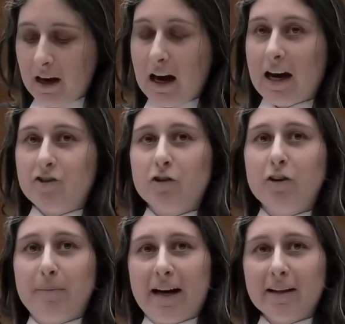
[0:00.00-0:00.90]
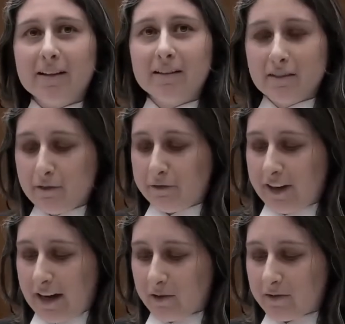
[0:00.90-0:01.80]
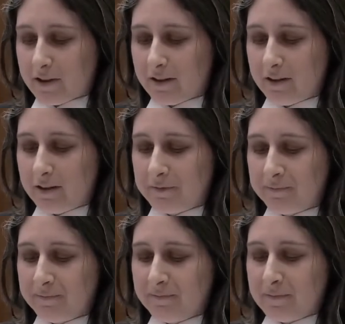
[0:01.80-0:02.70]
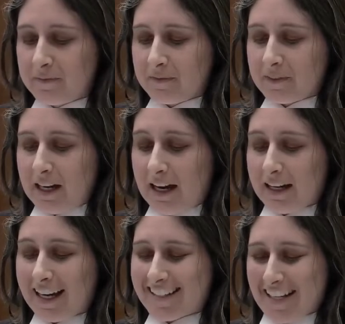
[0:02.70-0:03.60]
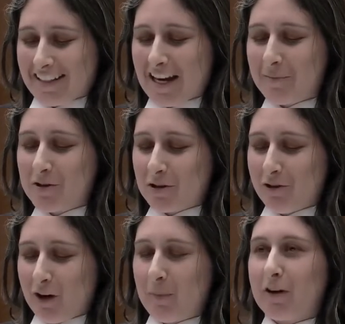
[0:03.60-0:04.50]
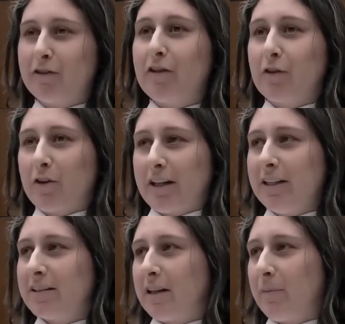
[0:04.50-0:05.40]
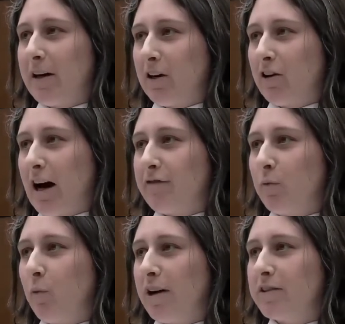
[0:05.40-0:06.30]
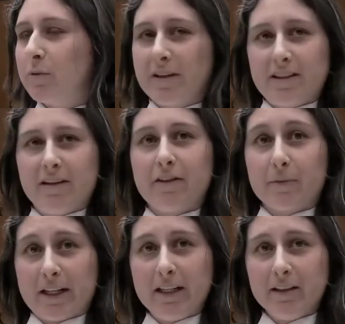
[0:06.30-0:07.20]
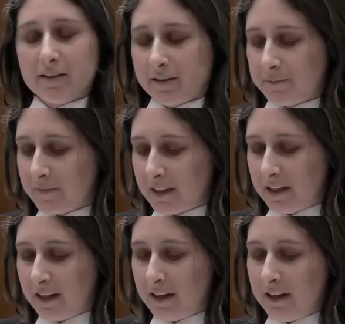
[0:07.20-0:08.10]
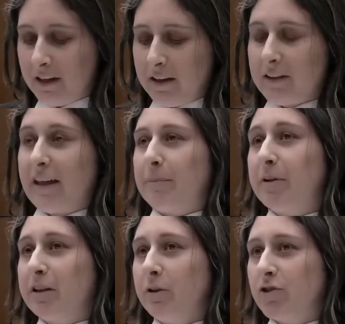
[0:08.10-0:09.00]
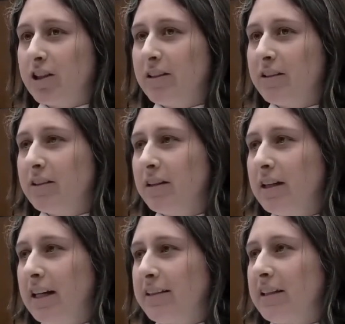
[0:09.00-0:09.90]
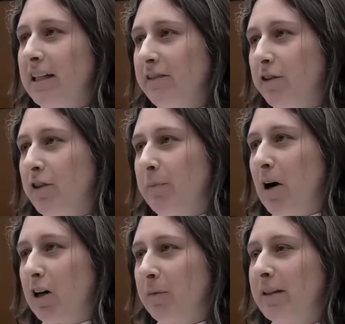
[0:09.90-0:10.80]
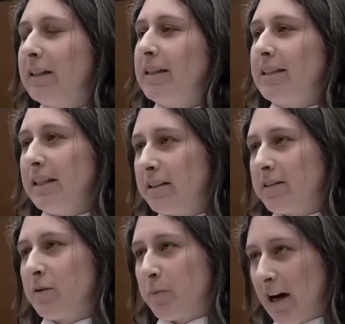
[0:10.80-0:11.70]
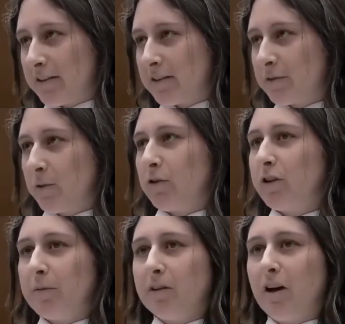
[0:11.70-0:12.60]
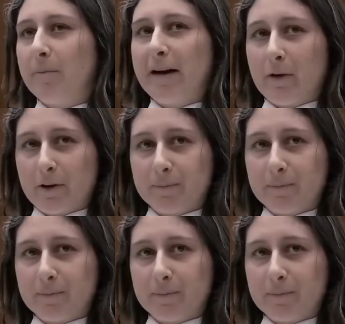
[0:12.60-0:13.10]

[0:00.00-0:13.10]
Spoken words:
Hydro-Quebec found, again, it's at tab 2 of our Book of Authorities, and at paragraph 123, that pollution is an evil that Parliament can seek to suppress through the criminal law power.